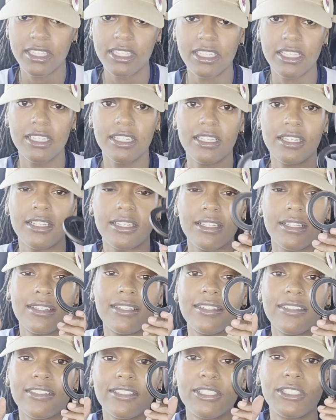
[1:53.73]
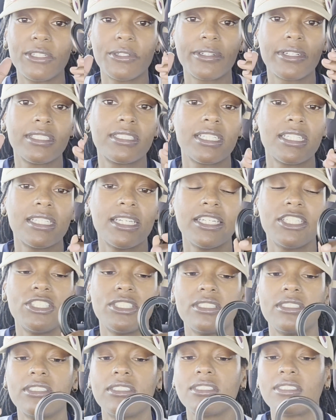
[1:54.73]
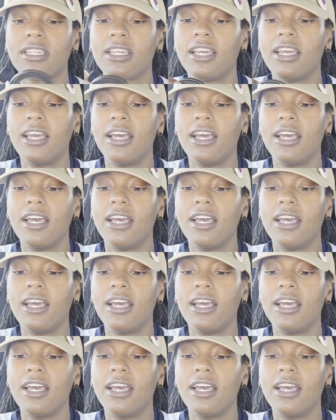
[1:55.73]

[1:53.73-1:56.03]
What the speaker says: the Torras collections.